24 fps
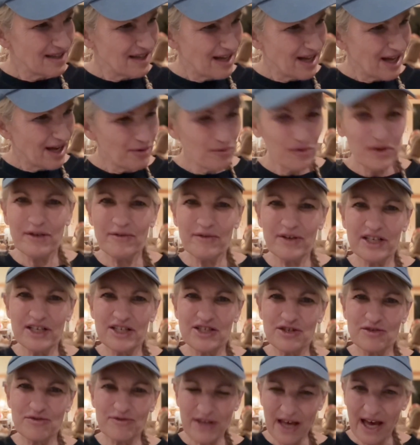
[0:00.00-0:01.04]
I really want to
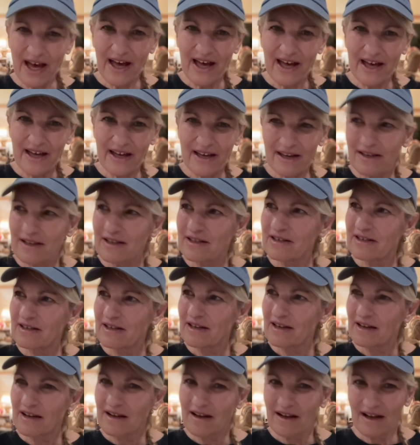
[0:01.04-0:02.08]
do that?
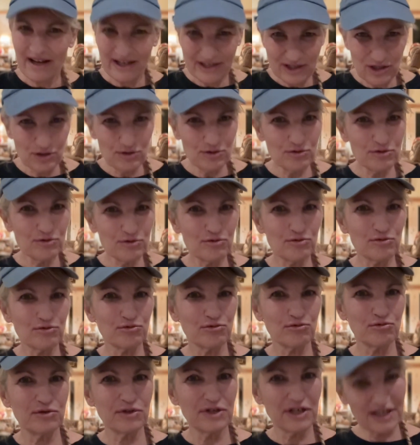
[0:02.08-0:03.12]
I
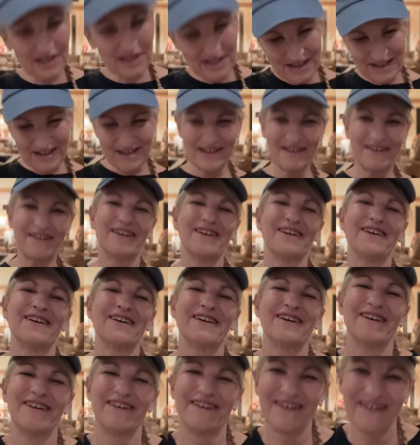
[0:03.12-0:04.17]
do.
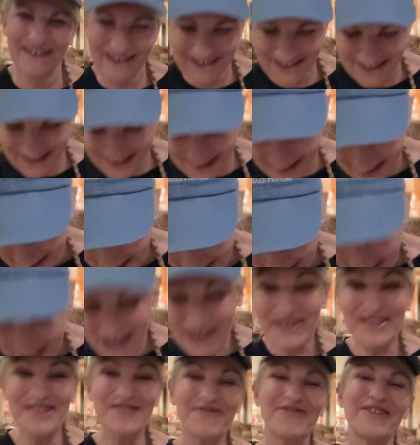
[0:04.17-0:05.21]
It
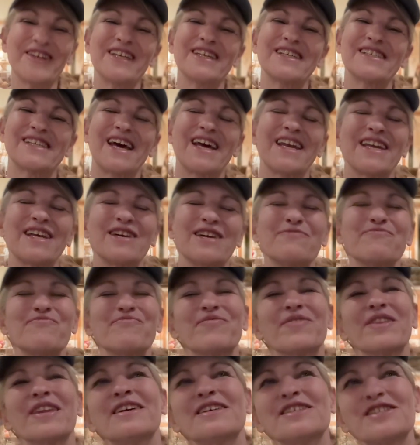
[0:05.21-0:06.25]
was pretty exciting.
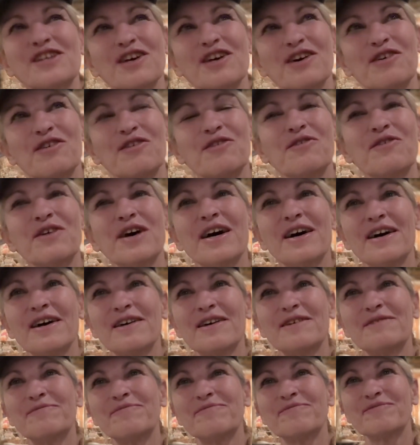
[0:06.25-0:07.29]
So
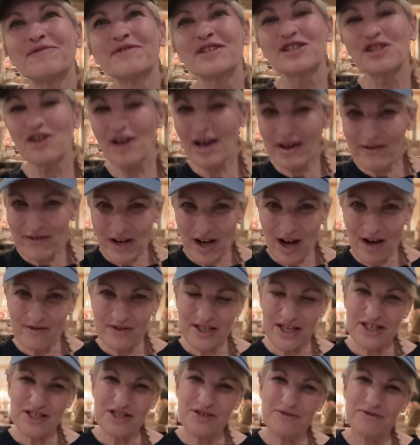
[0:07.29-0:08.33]
have a
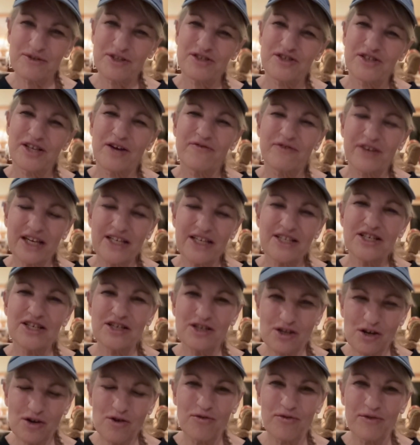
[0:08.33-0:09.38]
conversation with yourself. Get to
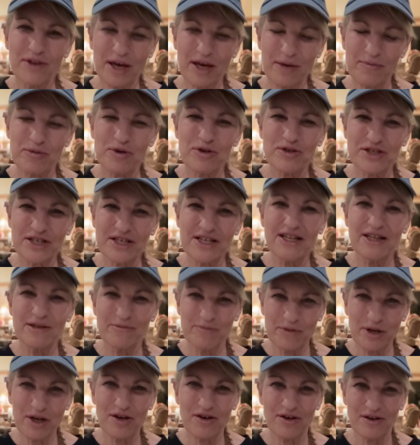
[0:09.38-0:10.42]
know that person in the
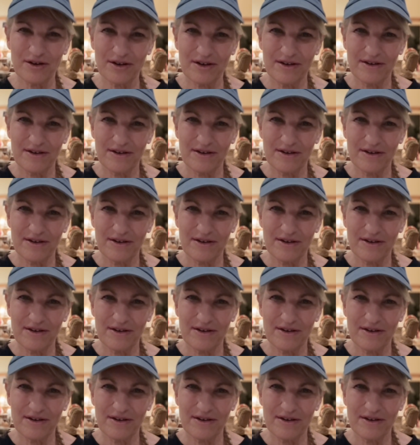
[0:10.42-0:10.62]
mirror,